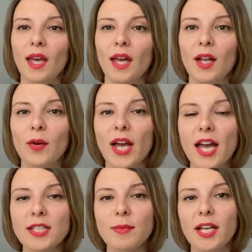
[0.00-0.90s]
Hello
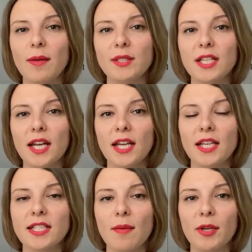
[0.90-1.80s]
guys, my name is Anna
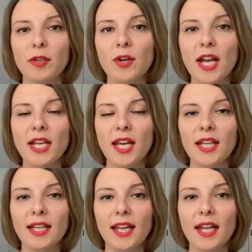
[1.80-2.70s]
and I'm a
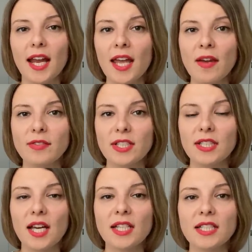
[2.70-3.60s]
Ukrainian, and I have
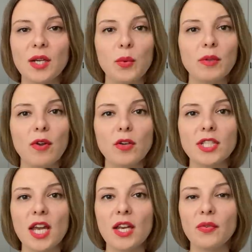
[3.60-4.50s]
decided I will vlog
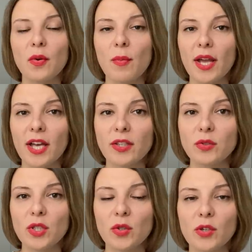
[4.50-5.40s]
daily from my
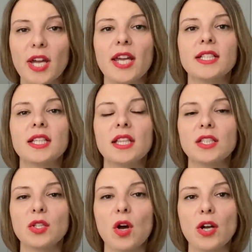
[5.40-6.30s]
country Ukraine since the
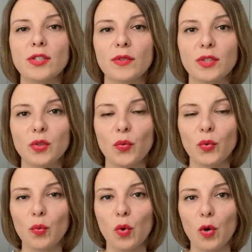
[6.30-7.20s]
start of the
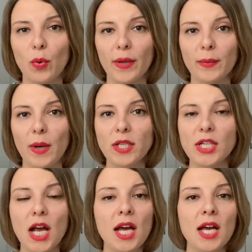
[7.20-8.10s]
soulful war with
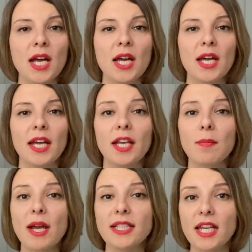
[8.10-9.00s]
Russia. And in
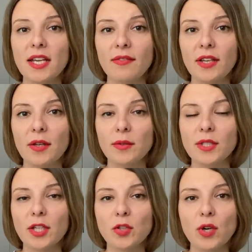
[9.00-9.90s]
my daily videos
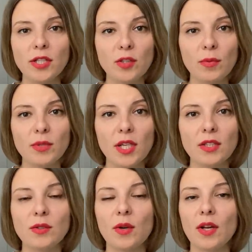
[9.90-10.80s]
I try to
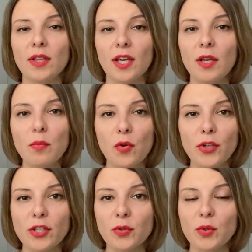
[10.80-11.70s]
update you on the
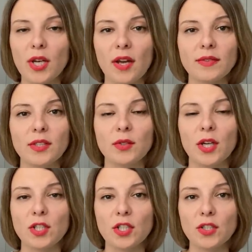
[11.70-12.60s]
important real life
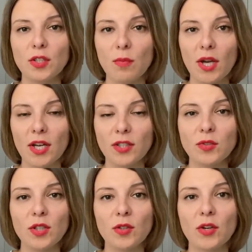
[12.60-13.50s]
situations in my
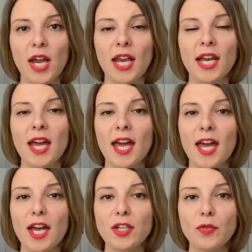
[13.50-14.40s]
country Ukraine,
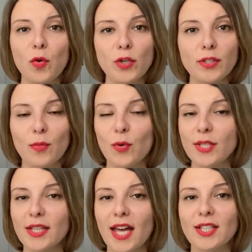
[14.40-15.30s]
and of course I'm
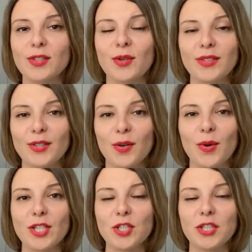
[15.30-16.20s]
always glad to answer your
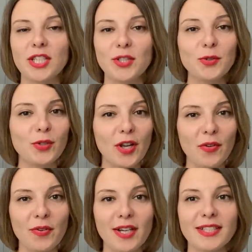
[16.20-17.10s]
questions and to
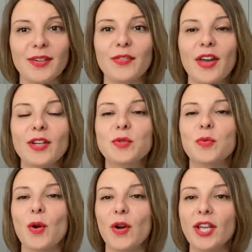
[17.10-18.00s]
clarify some facts
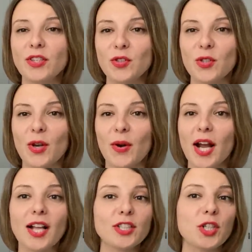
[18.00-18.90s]
from our history, our
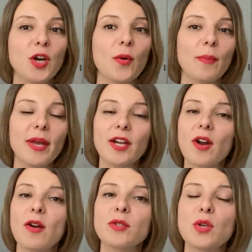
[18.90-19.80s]
culture, our
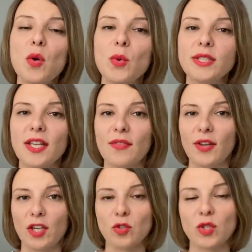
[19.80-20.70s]
background, or whatever
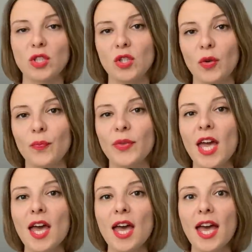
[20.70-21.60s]
interests you.
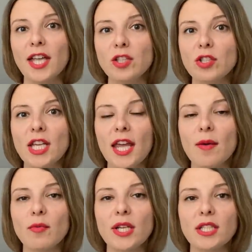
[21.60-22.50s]
And today
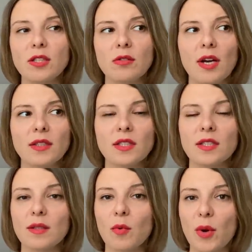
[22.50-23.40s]
I'm ready to answer
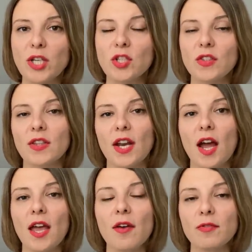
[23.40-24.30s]
some questions that
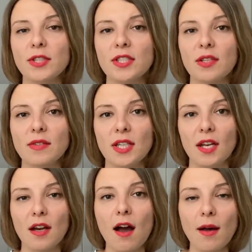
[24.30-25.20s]
I have received
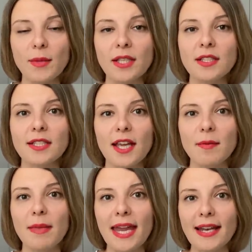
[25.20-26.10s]
in comments,
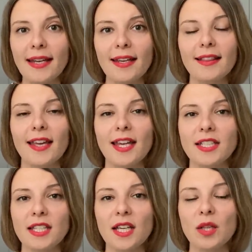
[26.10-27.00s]
and mainly they
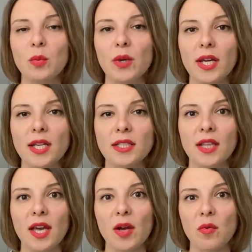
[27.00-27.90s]
deal with
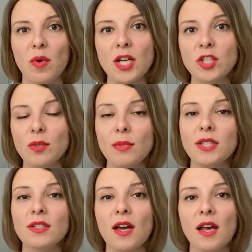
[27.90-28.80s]
the Russian
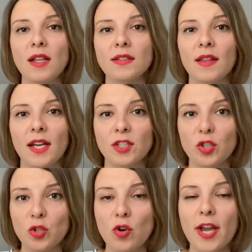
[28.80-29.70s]
missiles that
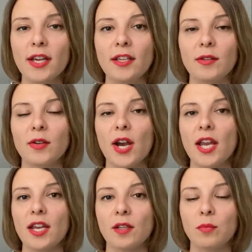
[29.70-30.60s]
strike
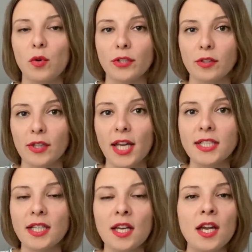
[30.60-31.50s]
Ukrainian port
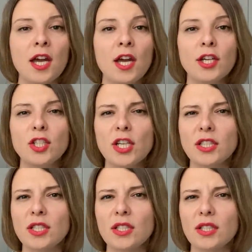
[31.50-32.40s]
Odesa
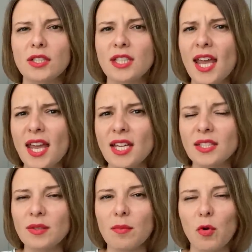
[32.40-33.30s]
just
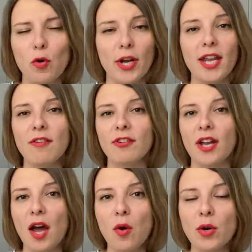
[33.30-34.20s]
days or even
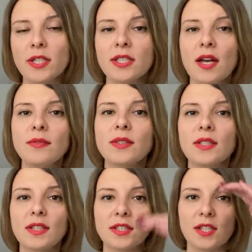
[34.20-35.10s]
hours
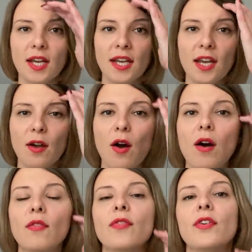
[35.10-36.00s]
after the signing
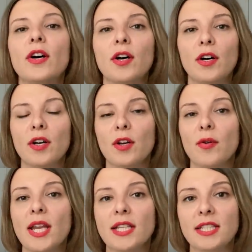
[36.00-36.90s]
of
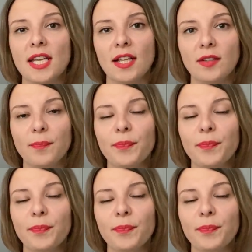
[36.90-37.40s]
Green Deal.